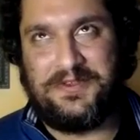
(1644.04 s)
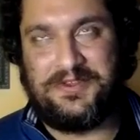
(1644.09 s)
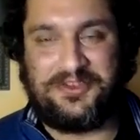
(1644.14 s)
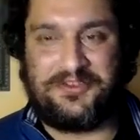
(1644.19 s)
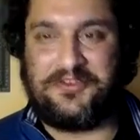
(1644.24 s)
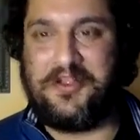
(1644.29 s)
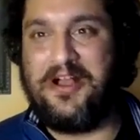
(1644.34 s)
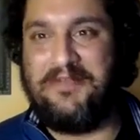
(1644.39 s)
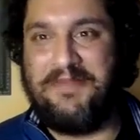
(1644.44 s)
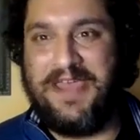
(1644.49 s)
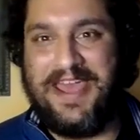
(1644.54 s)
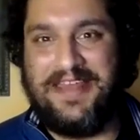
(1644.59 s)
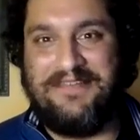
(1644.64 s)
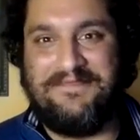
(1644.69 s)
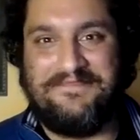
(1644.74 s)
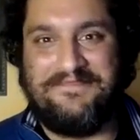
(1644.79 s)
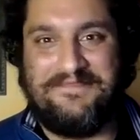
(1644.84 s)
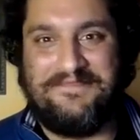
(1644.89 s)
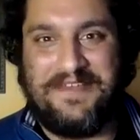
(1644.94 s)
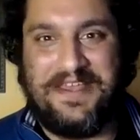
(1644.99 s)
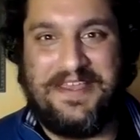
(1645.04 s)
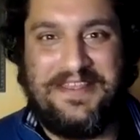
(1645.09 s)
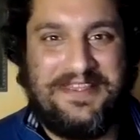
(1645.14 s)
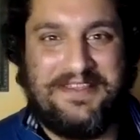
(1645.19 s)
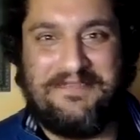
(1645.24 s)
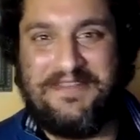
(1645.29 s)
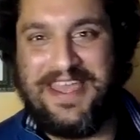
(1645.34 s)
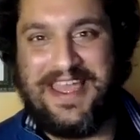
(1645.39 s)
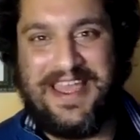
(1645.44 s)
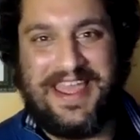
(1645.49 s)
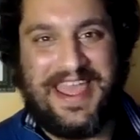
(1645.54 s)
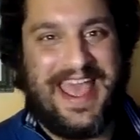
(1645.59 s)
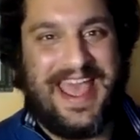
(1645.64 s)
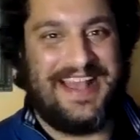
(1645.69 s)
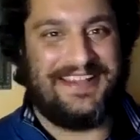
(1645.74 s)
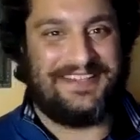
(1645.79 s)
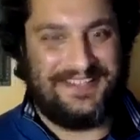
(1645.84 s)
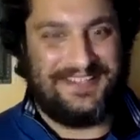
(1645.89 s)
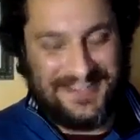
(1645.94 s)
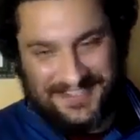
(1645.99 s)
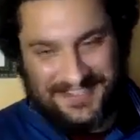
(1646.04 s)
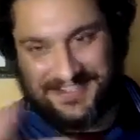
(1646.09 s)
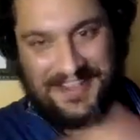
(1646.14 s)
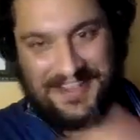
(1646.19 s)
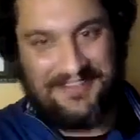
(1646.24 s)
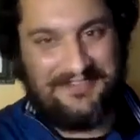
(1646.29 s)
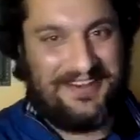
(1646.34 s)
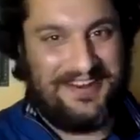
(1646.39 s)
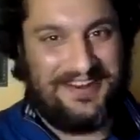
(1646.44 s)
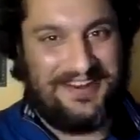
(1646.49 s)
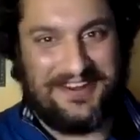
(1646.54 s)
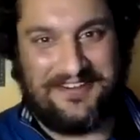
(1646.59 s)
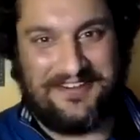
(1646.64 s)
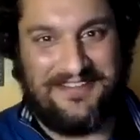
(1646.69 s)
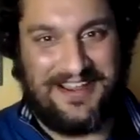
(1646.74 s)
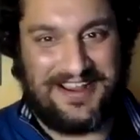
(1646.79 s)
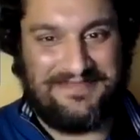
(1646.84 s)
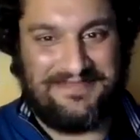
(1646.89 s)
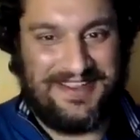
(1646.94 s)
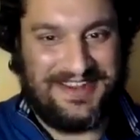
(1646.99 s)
straw man in the way I asked it. So I wanted to correct